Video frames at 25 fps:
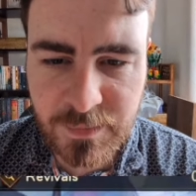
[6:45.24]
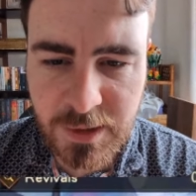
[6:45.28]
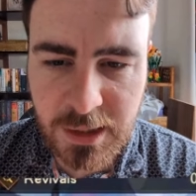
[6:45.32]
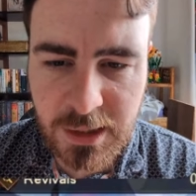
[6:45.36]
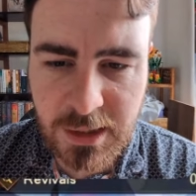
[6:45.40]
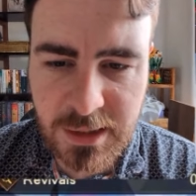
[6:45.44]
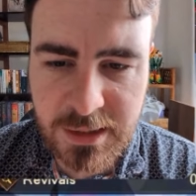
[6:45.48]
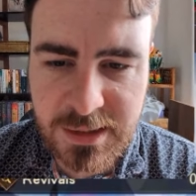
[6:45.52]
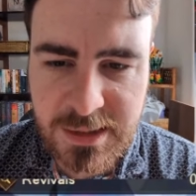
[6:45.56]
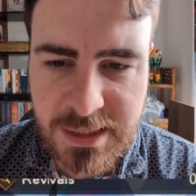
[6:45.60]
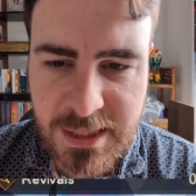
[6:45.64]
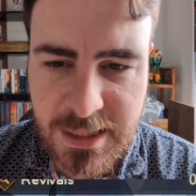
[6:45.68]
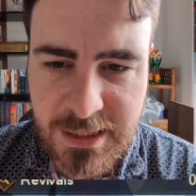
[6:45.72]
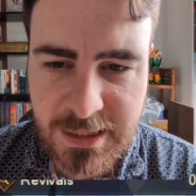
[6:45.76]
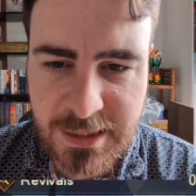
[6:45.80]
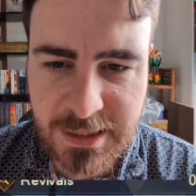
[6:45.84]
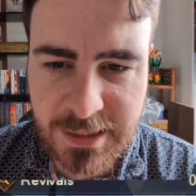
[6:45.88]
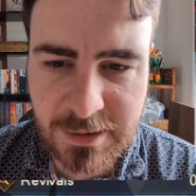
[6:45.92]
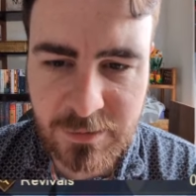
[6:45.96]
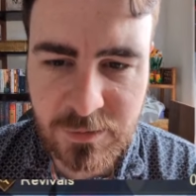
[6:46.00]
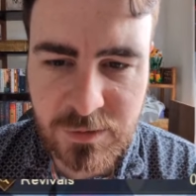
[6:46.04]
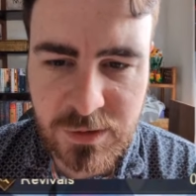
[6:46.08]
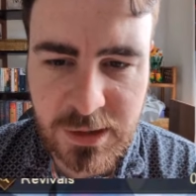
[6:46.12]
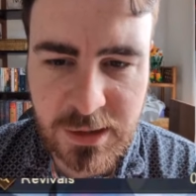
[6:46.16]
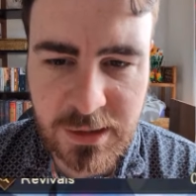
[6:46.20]
take
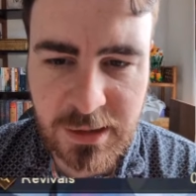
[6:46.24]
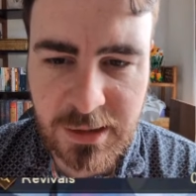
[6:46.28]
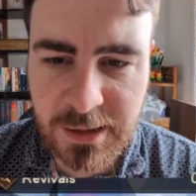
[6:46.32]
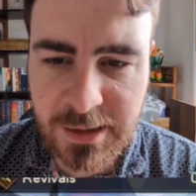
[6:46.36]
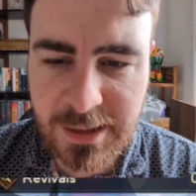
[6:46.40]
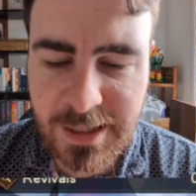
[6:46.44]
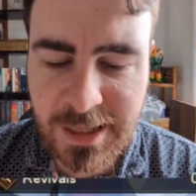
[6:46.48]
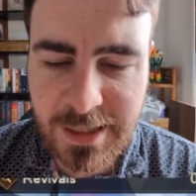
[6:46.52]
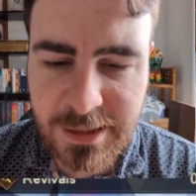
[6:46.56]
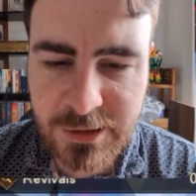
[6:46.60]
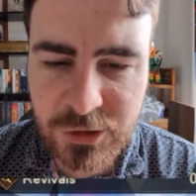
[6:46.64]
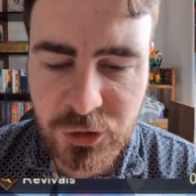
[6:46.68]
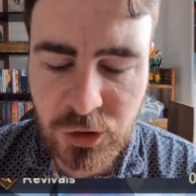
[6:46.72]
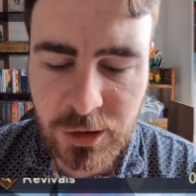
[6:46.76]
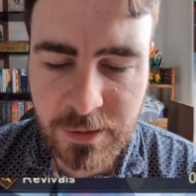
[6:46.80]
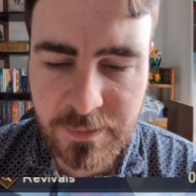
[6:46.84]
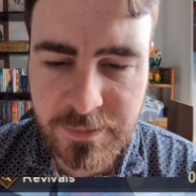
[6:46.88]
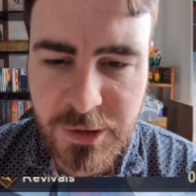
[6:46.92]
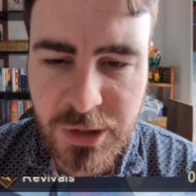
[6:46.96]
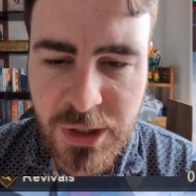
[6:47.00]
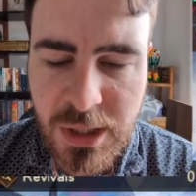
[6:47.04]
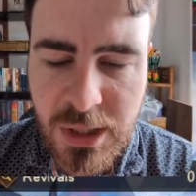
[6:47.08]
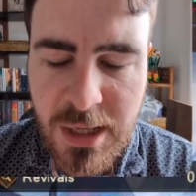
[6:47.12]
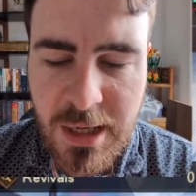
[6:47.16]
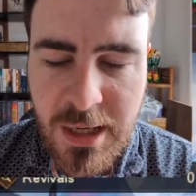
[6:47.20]
out
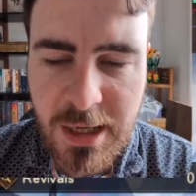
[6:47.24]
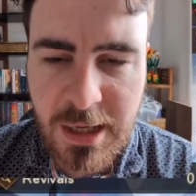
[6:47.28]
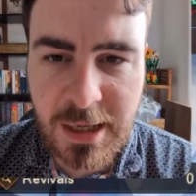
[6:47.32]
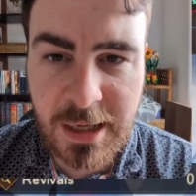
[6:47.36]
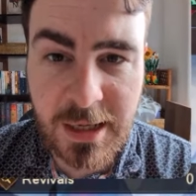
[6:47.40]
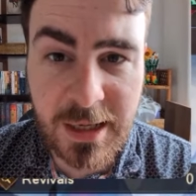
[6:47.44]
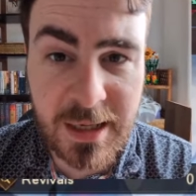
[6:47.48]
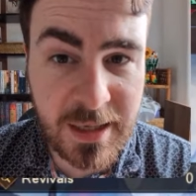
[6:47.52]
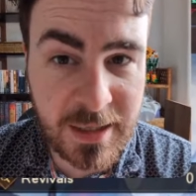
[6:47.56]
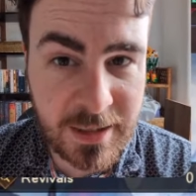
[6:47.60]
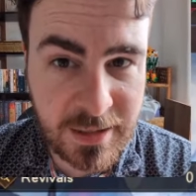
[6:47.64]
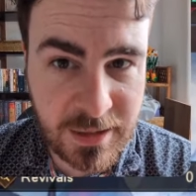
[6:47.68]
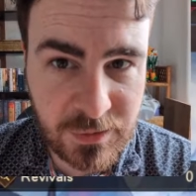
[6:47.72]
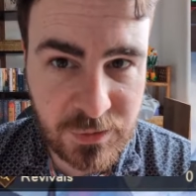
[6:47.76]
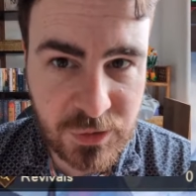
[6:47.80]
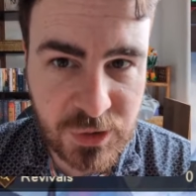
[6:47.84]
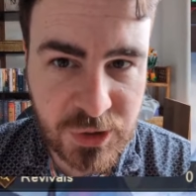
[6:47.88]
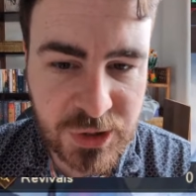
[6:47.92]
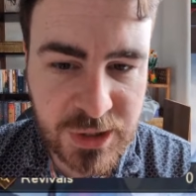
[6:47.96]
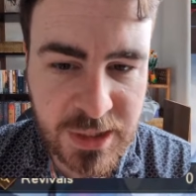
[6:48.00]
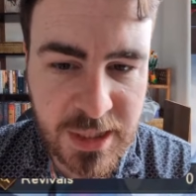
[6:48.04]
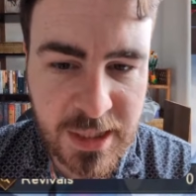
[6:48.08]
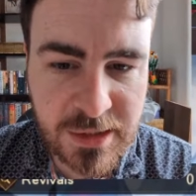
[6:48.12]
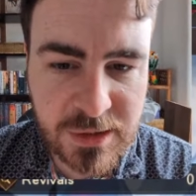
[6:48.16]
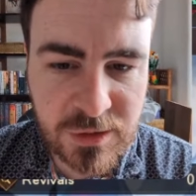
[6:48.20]
Atrops, and
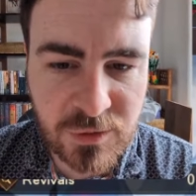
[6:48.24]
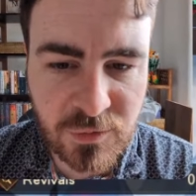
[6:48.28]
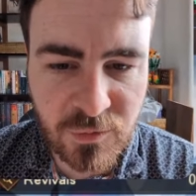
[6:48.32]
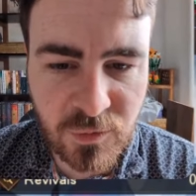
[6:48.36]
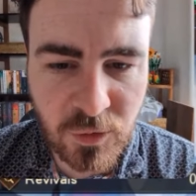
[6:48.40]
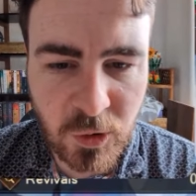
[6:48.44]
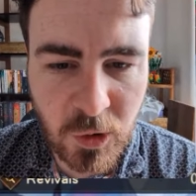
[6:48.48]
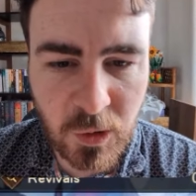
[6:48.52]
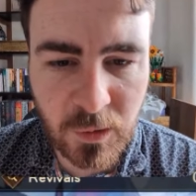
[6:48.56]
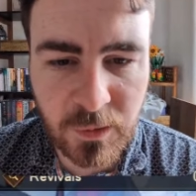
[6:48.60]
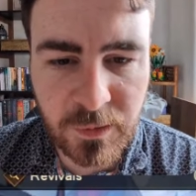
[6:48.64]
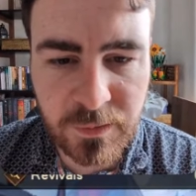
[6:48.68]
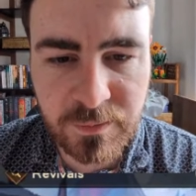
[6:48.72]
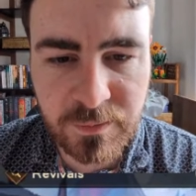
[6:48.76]
instead run